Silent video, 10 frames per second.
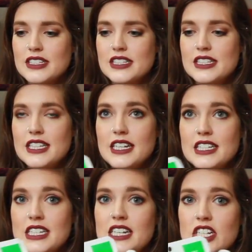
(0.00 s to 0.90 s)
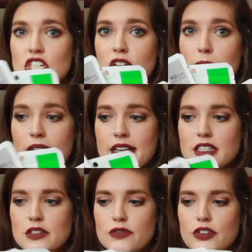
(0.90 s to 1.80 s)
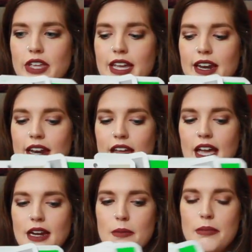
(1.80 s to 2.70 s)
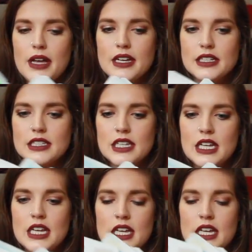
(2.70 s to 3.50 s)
16 sheet masks for like $9.